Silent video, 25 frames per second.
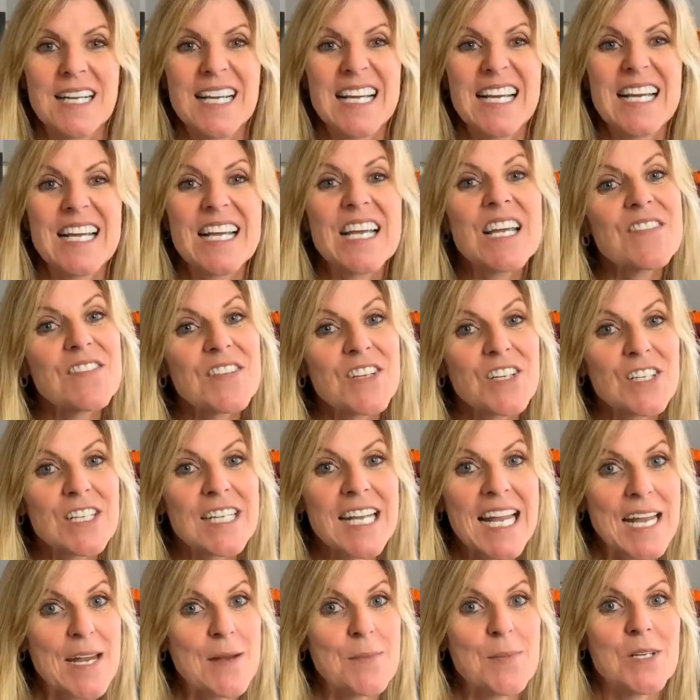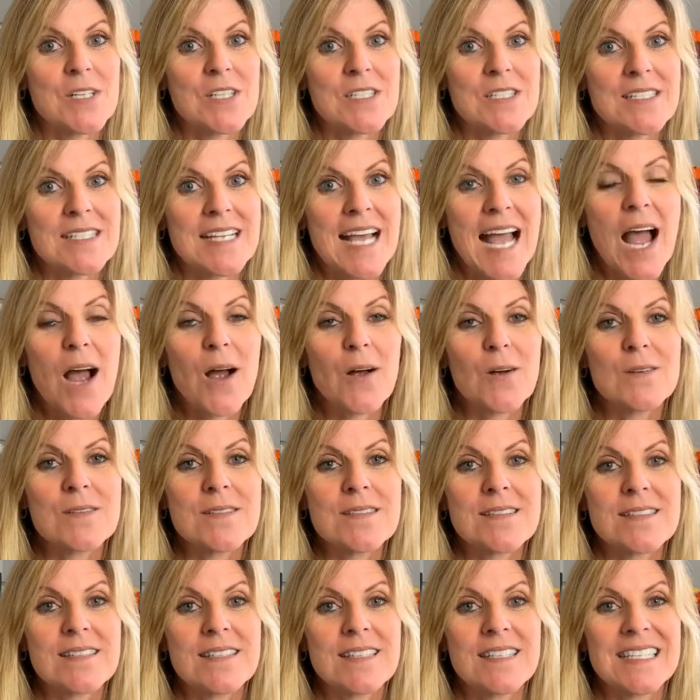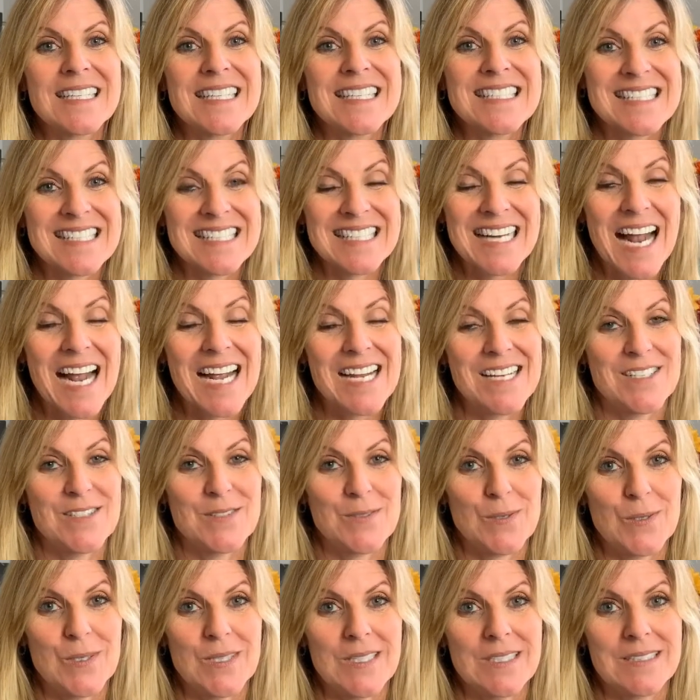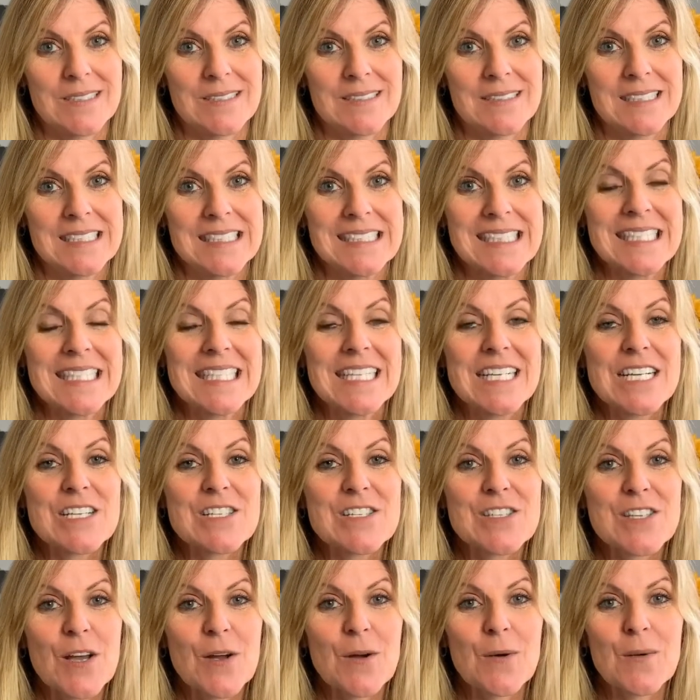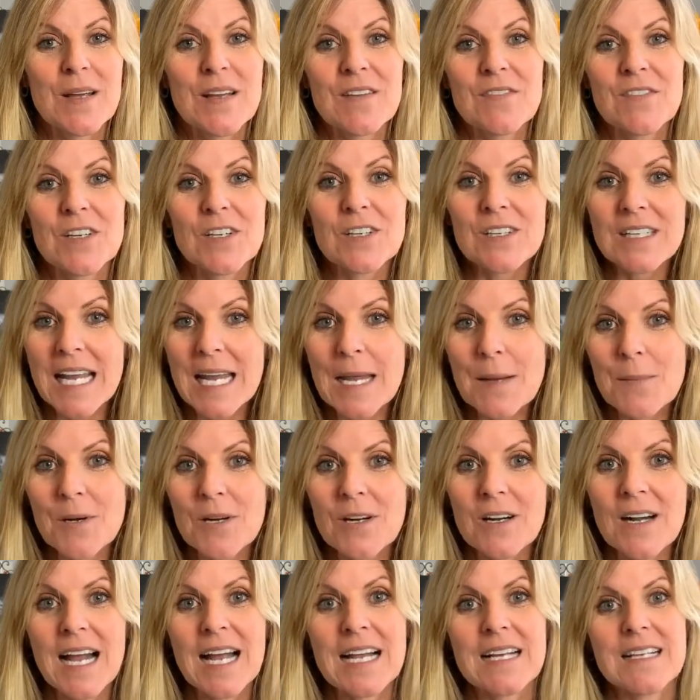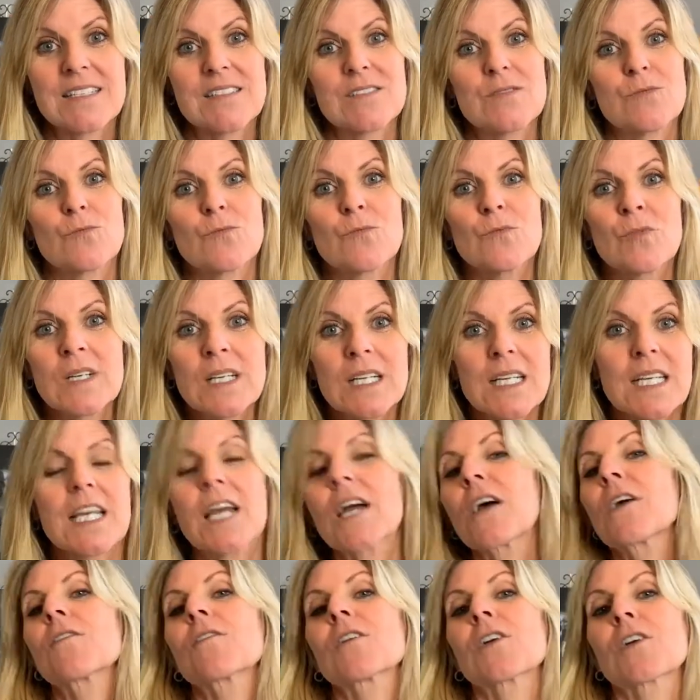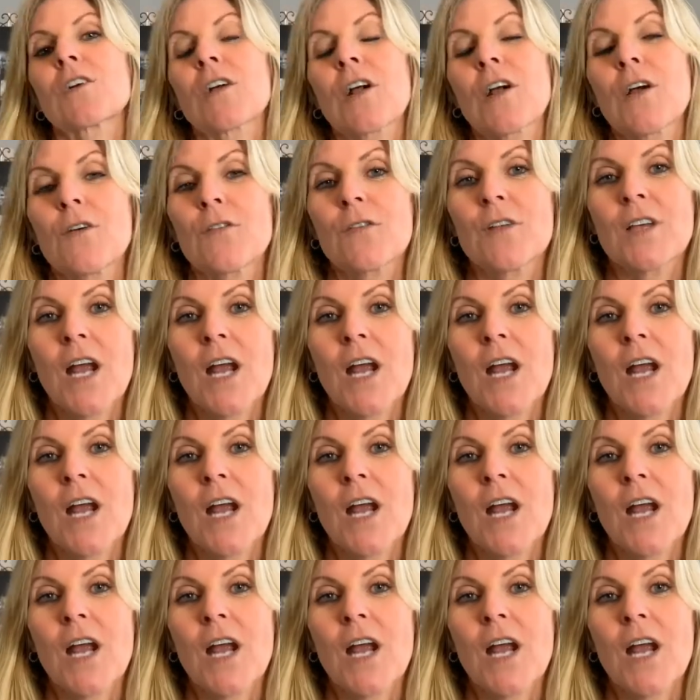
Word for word: this is if your neighbor's house is an eyesore. So if your neighbor has really overgrown